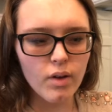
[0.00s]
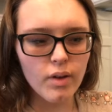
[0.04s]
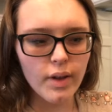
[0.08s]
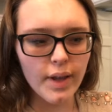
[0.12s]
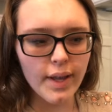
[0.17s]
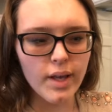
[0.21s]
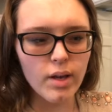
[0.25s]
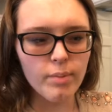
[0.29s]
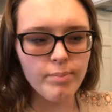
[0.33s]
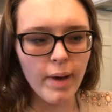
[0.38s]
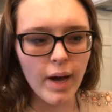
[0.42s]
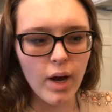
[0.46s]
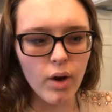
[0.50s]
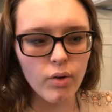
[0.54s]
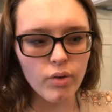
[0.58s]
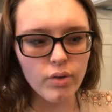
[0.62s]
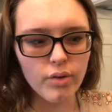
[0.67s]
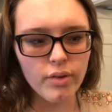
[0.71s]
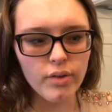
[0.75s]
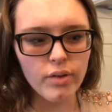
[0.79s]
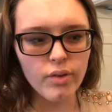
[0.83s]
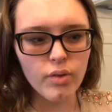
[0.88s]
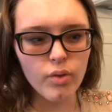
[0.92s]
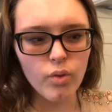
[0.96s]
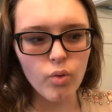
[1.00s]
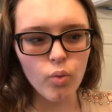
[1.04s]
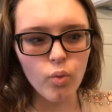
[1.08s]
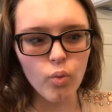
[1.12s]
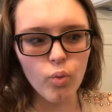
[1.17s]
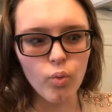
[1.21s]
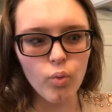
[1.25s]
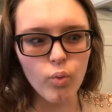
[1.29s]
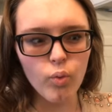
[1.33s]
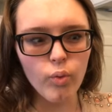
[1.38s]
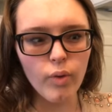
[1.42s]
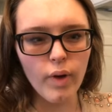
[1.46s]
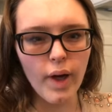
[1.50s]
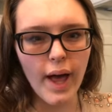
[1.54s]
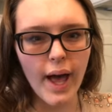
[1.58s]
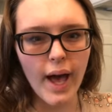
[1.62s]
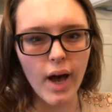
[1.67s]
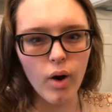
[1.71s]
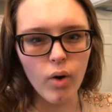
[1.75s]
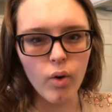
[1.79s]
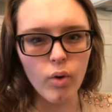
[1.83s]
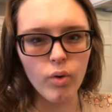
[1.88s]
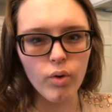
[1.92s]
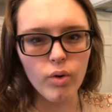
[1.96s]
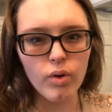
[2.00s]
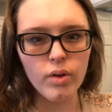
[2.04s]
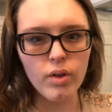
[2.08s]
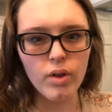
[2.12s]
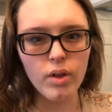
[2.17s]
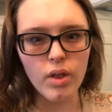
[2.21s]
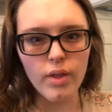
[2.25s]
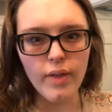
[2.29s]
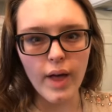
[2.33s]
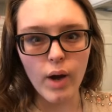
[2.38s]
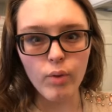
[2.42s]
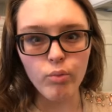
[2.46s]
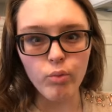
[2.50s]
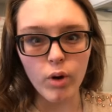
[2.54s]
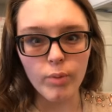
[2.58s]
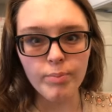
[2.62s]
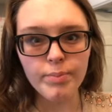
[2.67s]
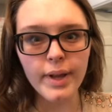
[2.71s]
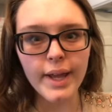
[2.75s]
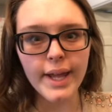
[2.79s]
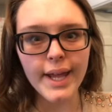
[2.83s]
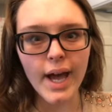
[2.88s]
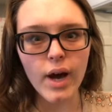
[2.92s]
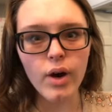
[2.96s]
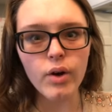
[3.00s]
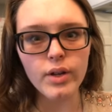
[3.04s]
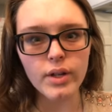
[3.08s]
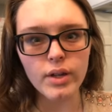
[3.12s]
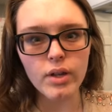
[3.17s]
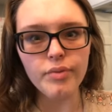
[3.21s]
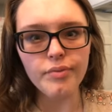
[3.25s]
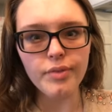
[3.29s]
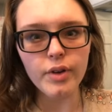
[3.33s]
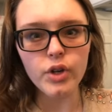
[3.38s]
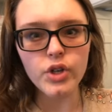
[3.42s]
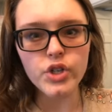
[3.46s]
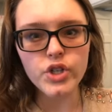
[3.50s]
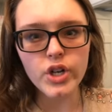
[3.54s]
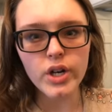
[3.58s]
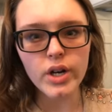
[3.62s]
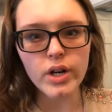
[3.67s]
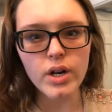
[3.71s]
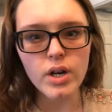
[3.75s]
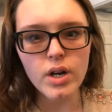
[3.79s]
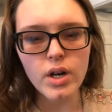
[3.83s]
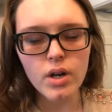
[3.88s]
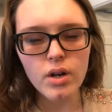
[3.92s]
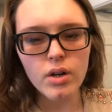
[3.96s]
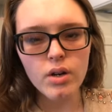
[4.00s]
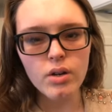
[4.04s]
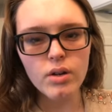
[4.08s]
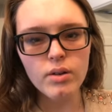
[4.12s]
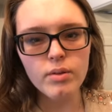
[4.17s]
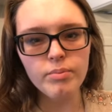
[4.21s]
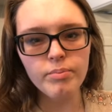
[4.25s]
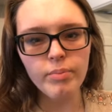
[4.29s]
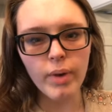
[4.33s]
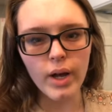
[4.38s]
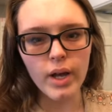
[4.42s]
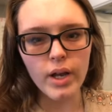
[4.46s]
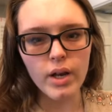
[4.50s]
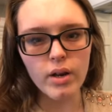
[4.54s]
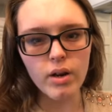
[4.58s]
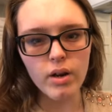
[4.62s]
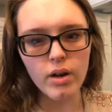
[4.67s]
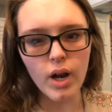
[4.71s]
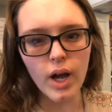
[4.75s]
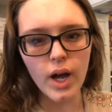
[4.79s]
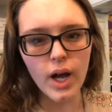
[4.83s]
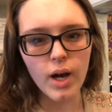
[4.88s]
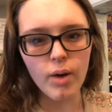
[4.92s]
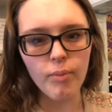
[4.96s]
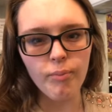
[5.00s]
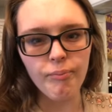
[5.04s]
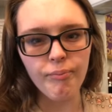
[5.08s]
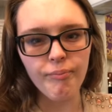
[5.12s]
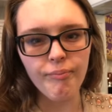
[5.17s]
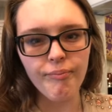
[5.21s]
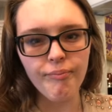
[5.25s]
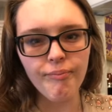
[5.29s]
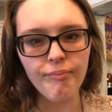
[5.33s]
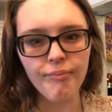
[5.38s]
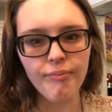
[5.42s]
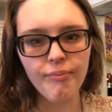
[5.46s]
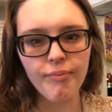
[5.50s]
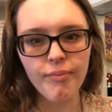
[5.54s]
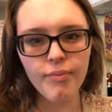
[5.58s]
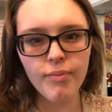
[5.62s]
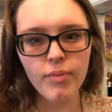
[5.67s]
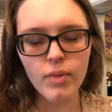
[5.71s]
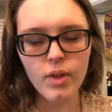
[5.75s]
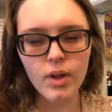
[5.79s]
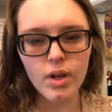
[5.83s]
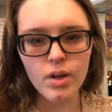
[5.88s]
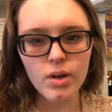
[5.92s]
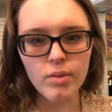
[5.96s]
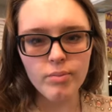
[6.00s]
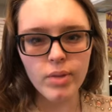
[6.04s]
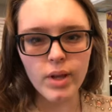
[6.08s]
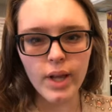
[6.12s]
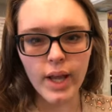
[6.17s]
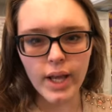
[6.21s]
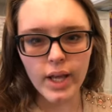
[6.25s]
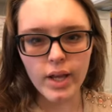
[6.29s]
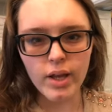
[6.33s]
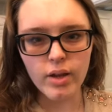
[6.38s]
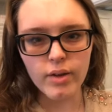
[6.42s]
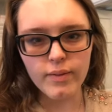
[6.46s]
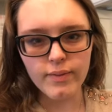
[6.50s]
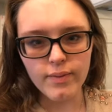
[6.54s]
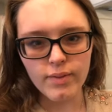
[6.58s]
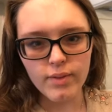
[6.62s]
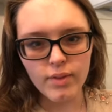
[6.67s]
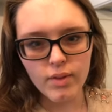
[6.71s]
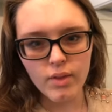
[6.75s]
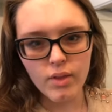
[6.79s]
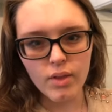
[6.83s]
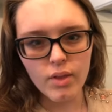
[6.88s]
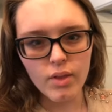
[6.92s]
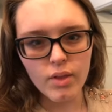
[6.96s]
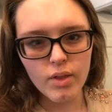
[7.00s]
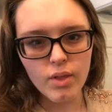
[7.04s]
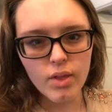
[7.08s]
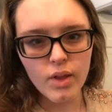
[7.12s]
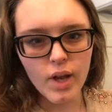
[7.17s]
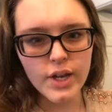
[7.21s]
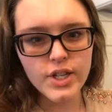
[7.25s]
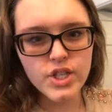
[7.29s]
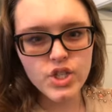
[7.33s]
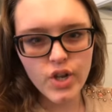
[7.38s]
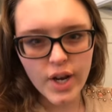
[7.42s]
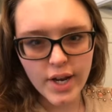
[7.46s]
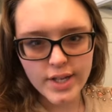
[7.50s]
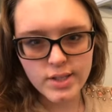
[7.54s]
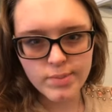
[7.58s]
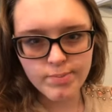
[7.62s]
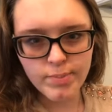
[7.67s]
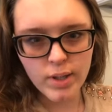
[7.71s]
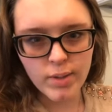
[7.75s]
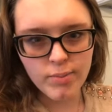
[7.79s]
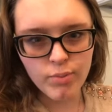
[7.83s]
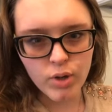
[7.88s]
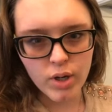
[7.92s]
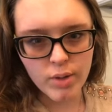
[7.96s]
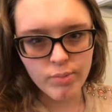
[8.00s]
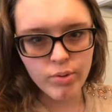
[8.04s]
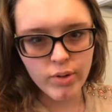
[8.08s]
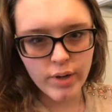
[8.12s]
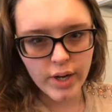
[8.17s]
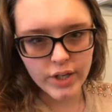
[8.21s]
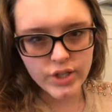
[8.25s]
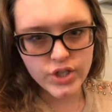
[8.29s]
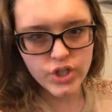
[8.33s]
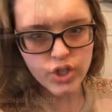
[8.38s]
like about how that will play out in the future, but um, like as trans people are pretty